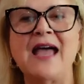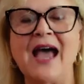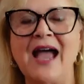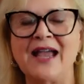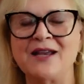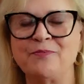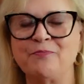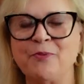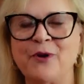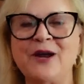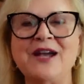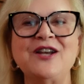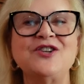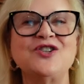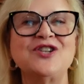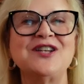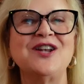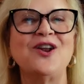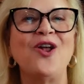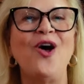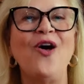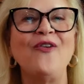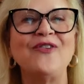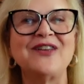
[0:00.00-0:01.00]
I
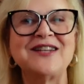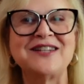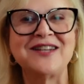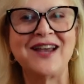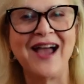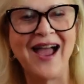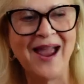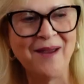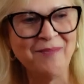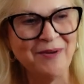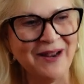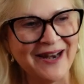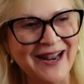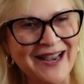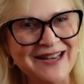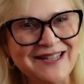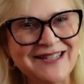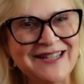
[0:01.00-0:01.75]
preach it all the time and I